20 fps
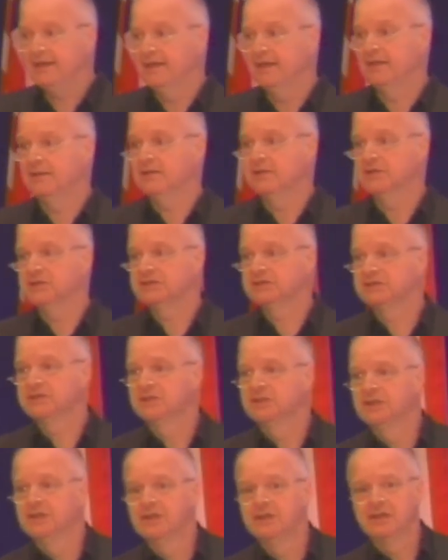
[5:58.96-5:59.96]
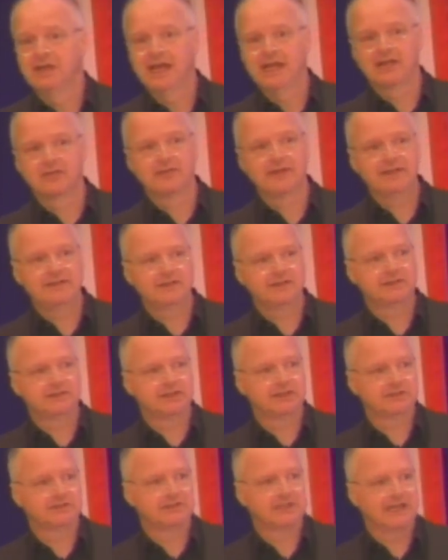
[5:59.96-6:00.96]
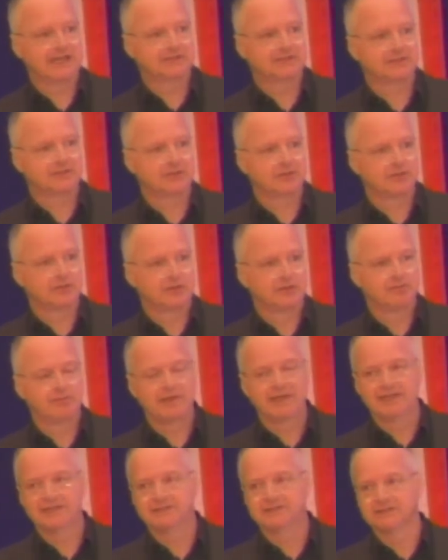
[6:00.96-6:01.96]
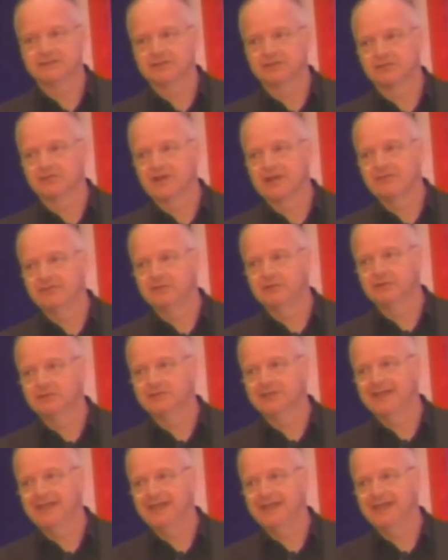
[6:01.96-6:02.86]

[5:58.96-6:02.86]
the English and created such extraterritorial places of refuge